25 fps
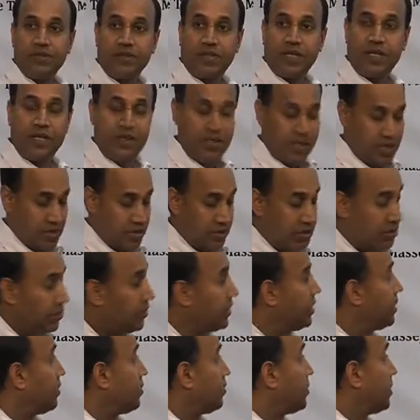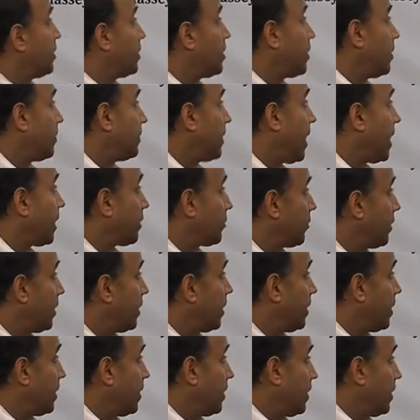Okay? So, need to think of that way.